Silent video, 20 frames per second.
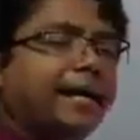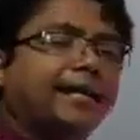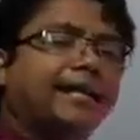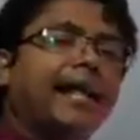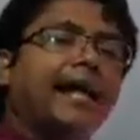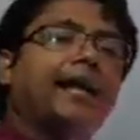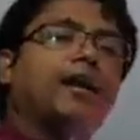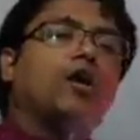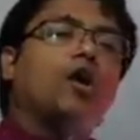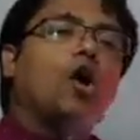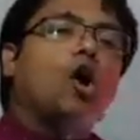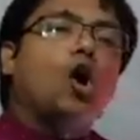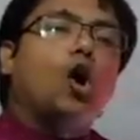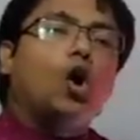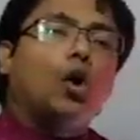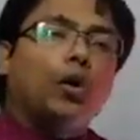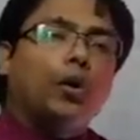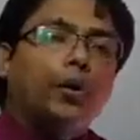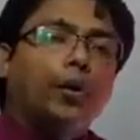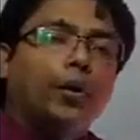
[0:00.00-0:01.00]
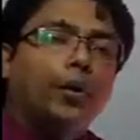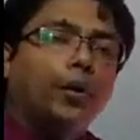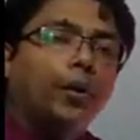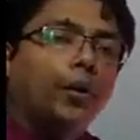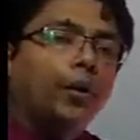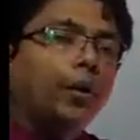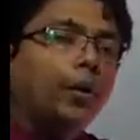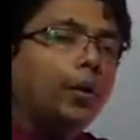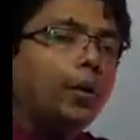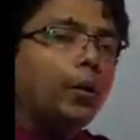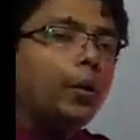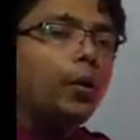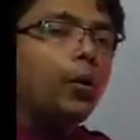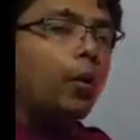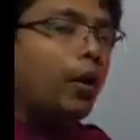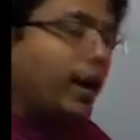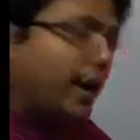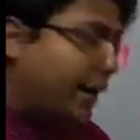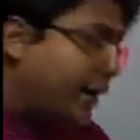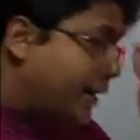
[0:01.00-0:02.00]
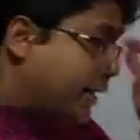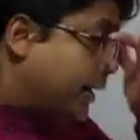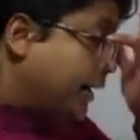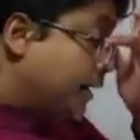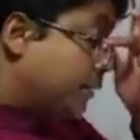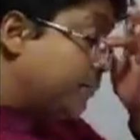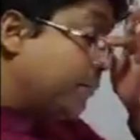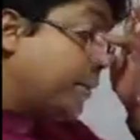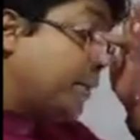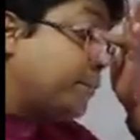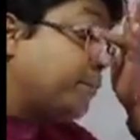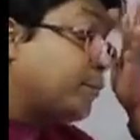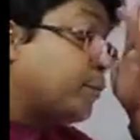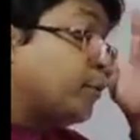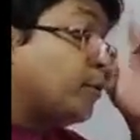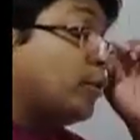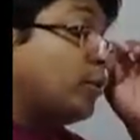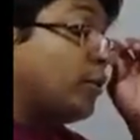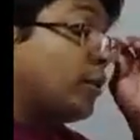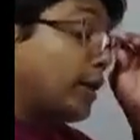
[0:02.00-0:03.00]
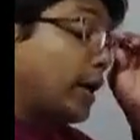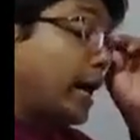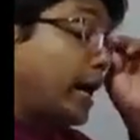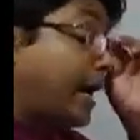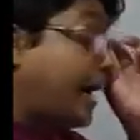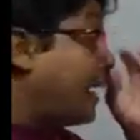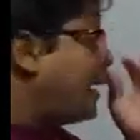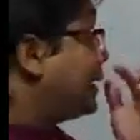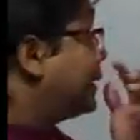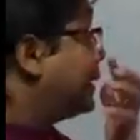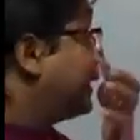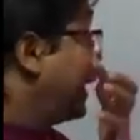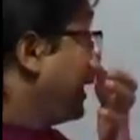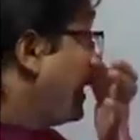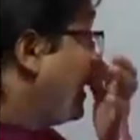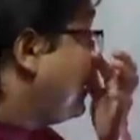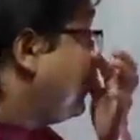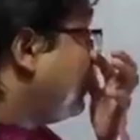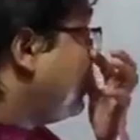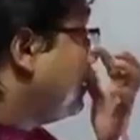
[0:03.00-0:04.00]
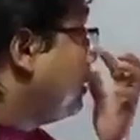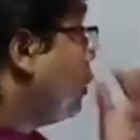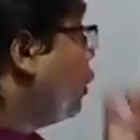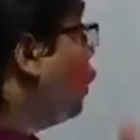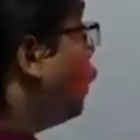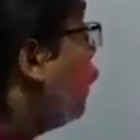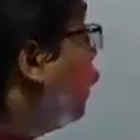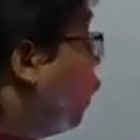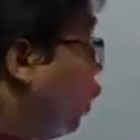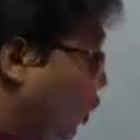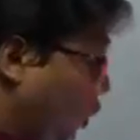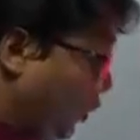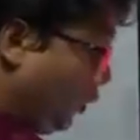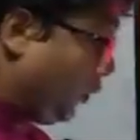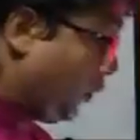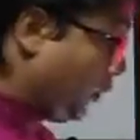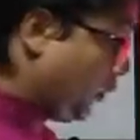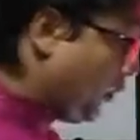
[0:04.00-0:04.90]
write then on? What did people write then on?